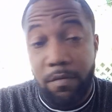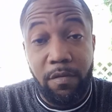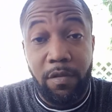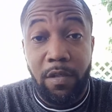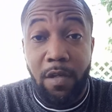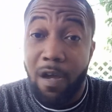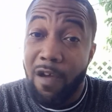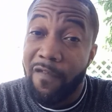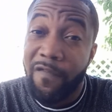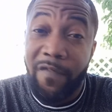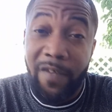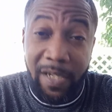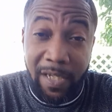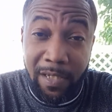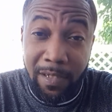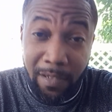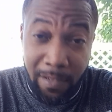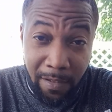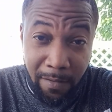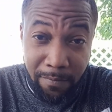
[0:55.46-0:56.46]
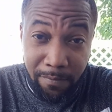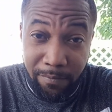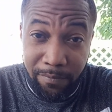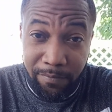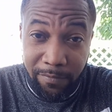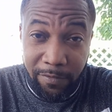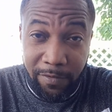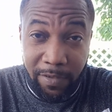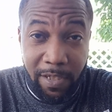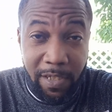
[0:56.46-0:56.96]
Y'all fucking up,
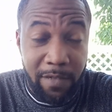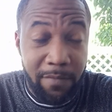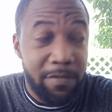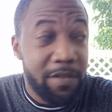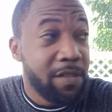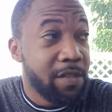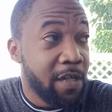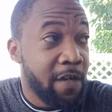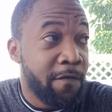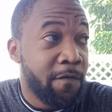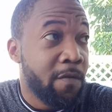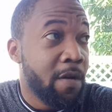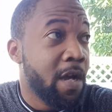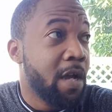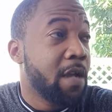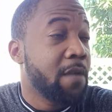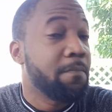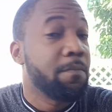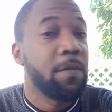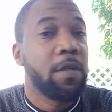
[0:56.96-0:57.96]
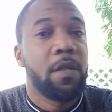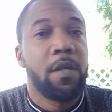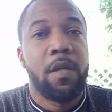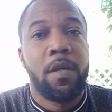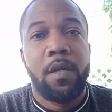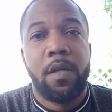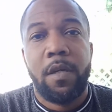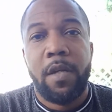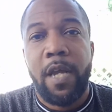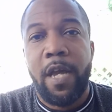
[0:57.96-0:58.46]
okay? Just FYI.
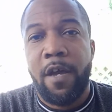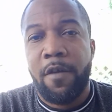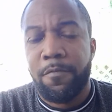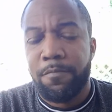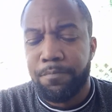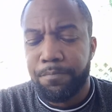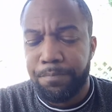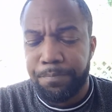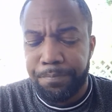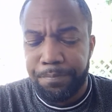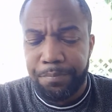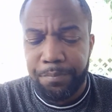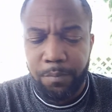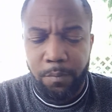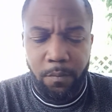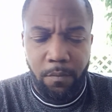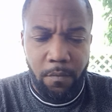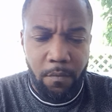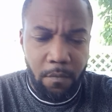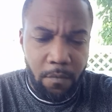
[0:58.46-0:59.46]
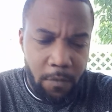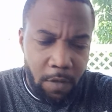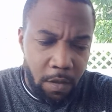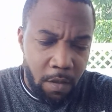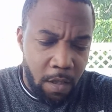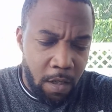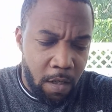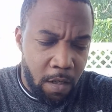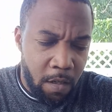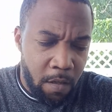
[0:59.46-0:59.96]
Now,
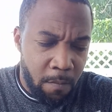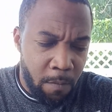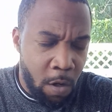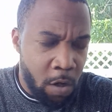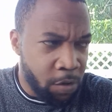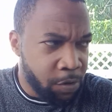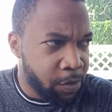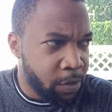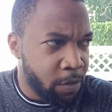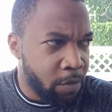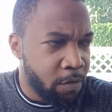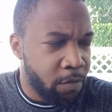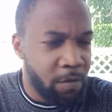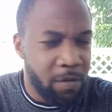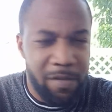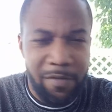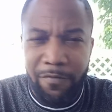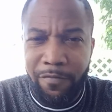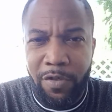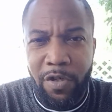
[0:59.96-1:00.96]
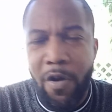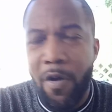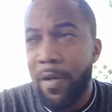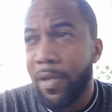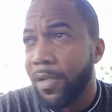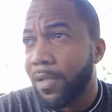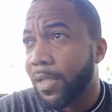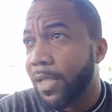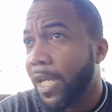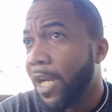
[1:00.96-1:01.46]
also
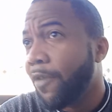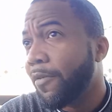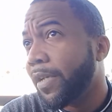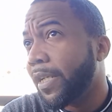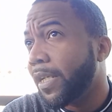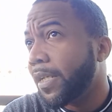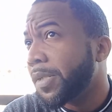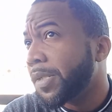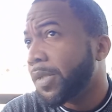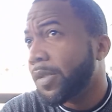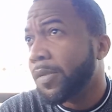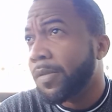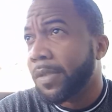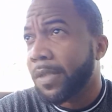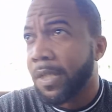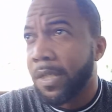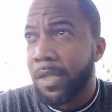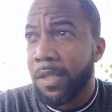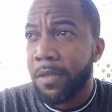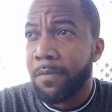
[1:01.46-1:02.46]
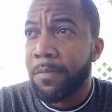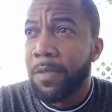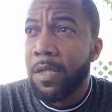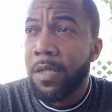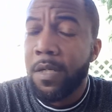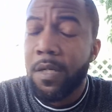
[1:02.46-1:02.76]
regarding the Gary Gensler thing,